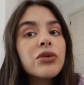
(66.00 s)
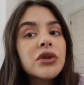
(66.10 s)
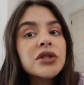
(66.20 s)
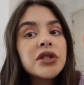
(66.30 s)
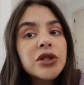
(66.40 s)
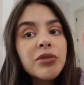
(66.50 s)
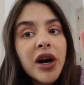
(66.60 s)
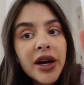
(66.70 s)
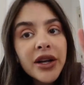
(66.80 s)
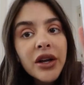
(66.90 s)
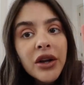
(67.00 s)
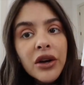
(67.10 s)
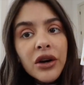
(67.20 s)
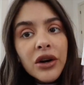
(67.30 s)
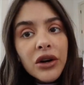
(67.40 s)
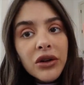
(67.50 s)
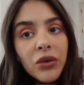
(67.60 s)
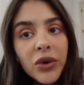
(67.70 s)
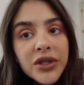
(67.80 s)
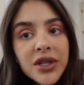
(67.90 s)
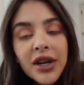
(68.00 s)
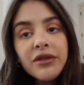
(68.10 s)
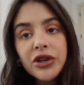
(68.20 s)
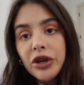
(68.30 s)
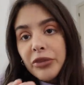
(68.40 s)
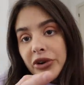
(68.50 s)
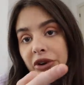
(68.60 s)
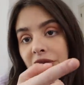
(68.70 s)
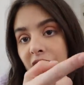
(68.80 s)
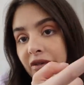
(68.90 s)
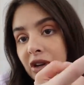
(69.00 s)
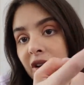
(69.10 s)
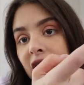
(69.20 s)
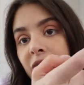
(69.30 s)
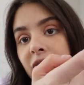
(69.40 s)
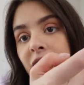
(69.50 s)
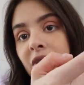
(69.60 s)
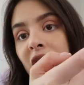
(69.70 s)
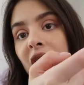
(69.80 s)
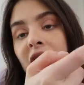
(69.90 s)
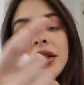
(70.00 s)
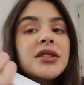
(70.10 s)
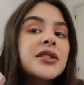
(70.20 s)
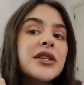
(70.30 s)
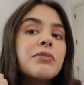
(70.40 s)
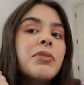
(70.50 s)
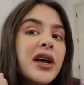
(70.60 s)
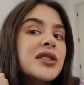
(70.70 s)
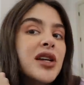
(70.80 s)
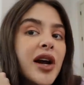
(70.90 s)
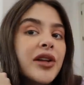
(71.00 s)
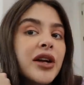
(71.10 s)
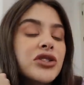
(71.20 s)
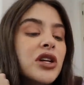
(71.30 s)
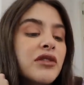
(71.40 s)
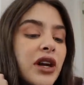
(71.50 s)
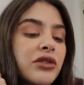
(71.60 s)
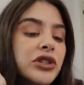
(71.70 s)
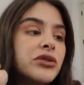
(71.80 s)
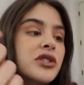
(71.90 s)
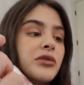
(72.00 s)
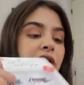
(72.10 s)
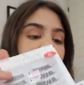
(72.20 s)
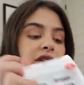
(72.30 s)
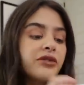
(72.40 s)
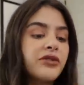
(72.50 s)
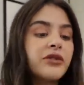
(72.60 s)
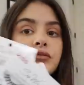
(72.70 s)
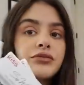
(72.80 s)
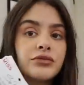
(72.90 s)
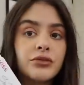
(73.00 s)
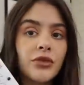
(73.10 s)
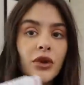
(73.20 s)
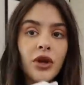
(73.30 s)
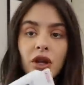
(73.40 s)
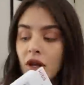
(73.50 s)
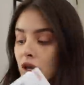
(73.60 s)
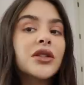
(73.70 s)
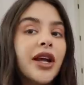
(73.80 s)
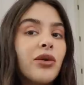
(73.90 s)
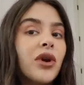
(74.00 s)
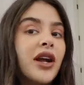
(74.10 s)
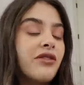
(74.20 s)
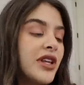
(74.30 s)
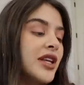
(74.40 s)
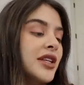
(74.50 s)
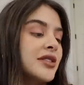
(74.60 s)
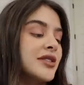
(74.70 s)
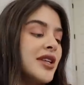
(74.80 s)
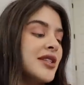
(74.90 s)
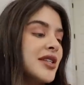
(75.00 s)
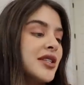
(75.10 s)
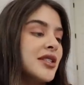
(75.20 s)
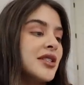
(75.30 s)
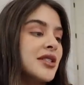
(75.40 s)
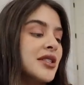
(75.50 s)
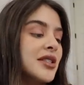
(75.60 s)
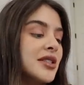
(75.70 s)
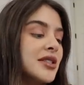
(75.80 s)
ones that you buy are the ones that have the number 11 on them. This is the best eyelash I've ever used in my life. Liquid IV. This is